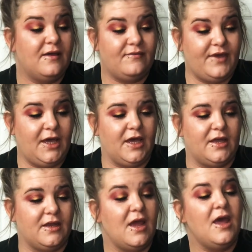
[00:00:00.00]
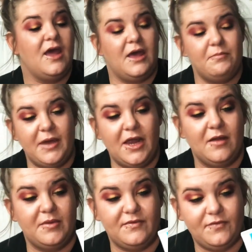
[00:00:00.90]
vegan, and
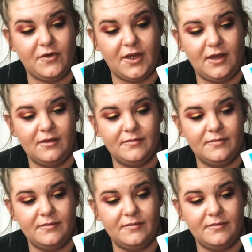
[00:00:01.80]
paraben-free.